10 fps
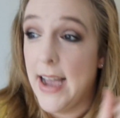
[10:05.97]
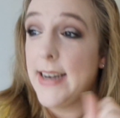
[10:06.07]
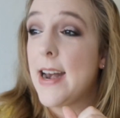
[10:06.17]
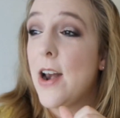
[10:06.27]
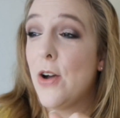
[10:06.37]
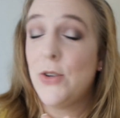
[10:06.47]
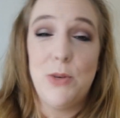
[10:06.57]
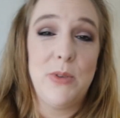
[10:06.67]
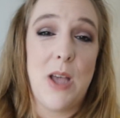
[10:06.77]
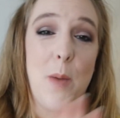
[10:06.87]
I didn't know
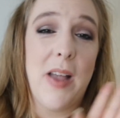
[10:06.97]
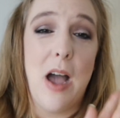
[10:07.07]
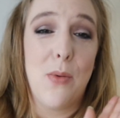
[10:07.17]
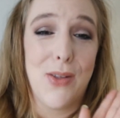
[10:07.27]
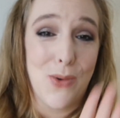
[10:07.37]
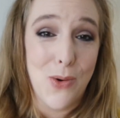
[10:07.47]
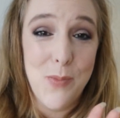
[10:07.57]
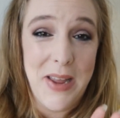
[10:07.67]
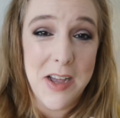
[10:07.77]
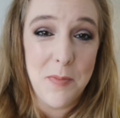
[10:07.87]
she was coming out with her
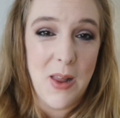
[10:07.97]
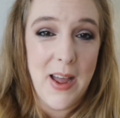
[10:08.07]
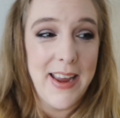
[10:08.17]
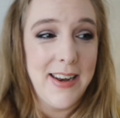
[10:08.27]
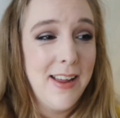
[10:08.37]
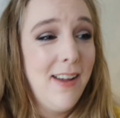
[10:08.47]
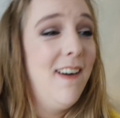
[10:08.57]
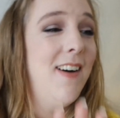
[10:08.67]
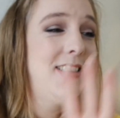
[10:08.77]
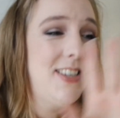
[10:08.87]
own makeup line
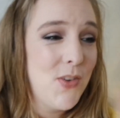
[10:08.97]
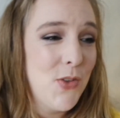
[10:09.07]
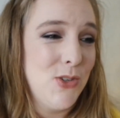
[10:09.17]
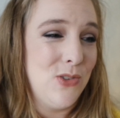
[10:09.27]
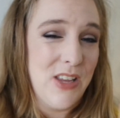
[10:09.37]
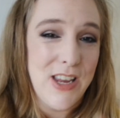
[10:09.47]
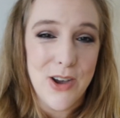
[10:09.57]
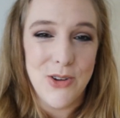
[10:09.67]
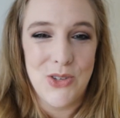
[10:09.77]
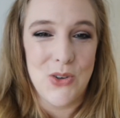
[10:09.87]
until those
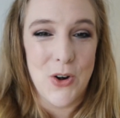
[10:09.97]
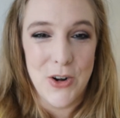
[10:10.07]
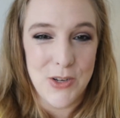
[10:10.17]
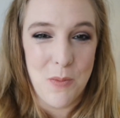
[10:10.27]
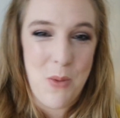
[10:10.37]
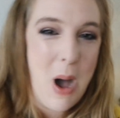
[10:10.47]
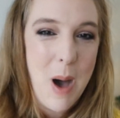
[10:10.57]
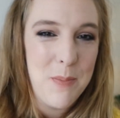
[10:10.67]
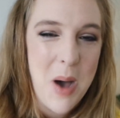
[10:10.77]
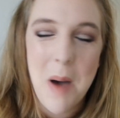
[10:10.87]
videos started to
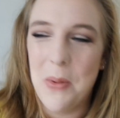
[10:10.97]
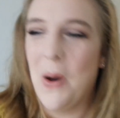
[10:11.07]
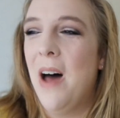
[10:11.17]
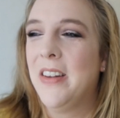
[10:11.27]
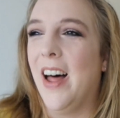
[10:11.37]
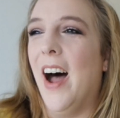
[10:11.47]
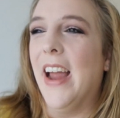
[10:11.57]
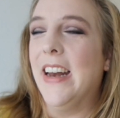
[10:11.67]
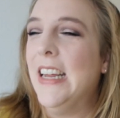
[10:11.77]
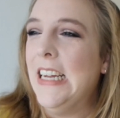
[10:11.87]
pop up
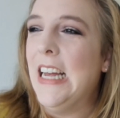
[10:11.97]
online.